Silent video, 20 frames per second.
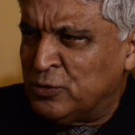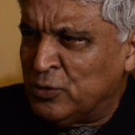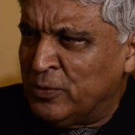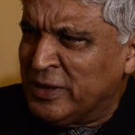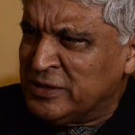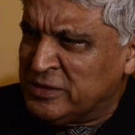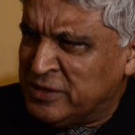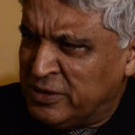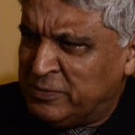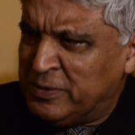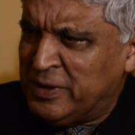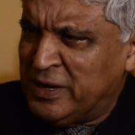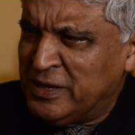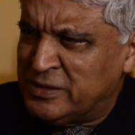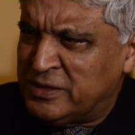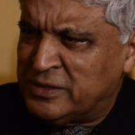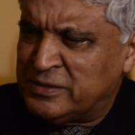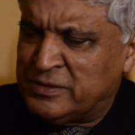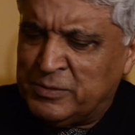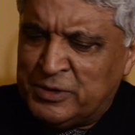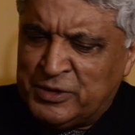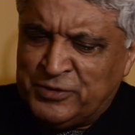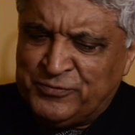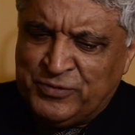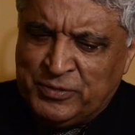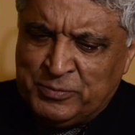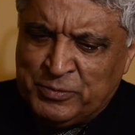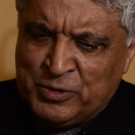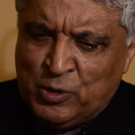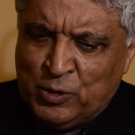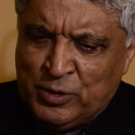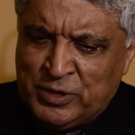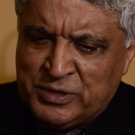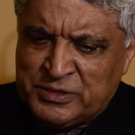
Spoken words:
to my surprise, as a matter of fact, because